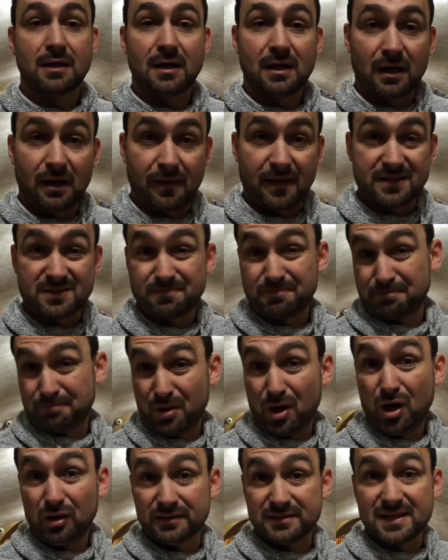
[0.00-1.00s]
And that's
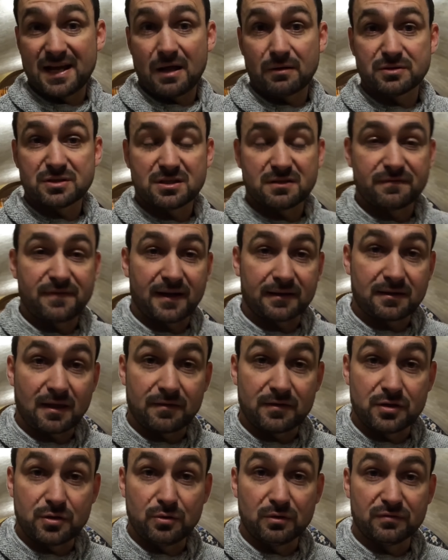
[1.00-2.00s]
partly down to the fact that
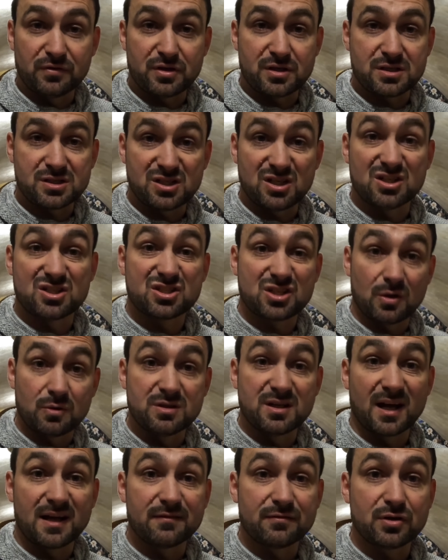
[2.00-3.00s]
the university is so
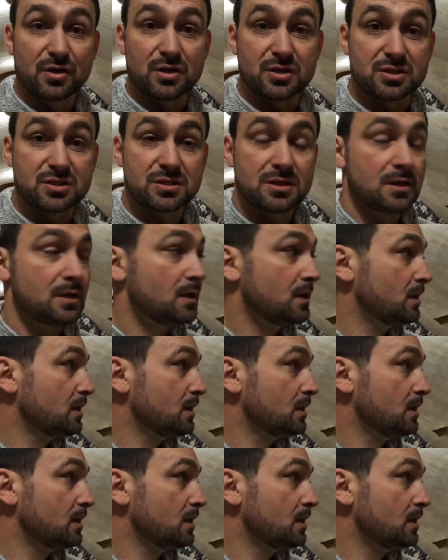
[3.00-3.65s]
diverse.